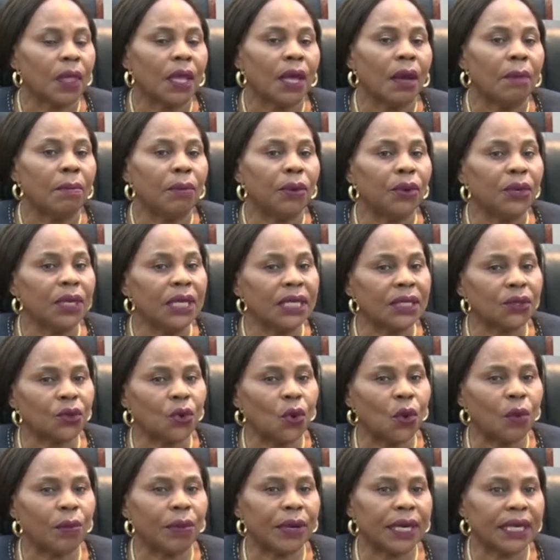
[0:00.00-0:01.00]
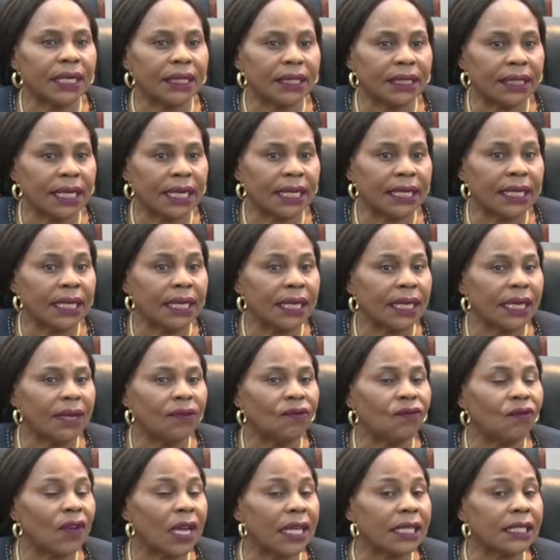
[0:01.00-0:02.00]
police cooperation in
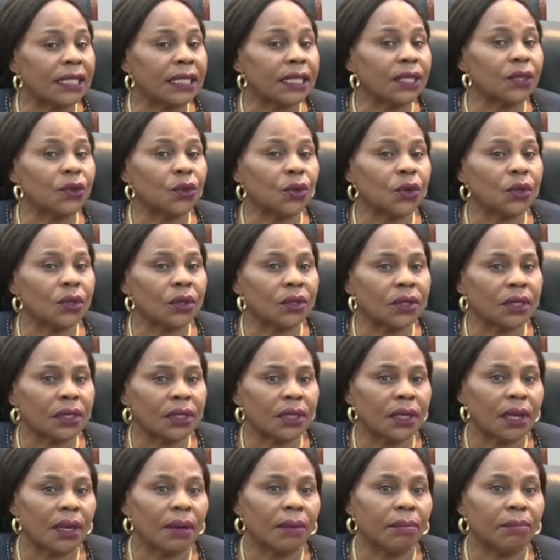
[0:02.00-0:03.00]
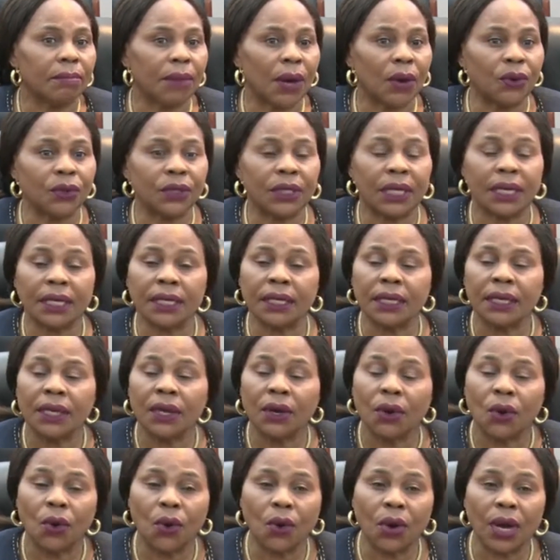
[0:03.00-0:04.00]
fighting cross-boundary
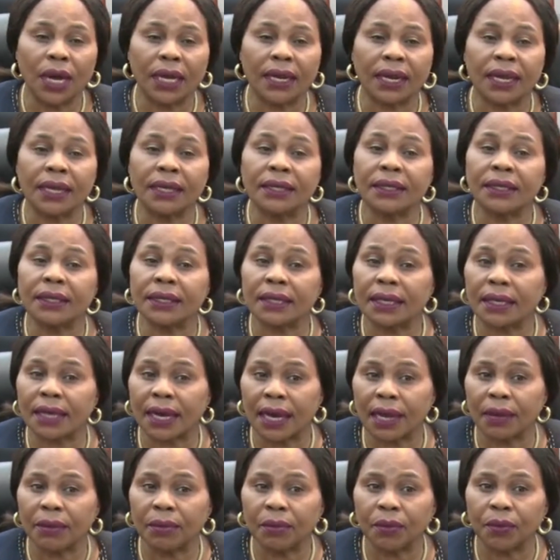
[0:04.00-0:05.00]
organized crime.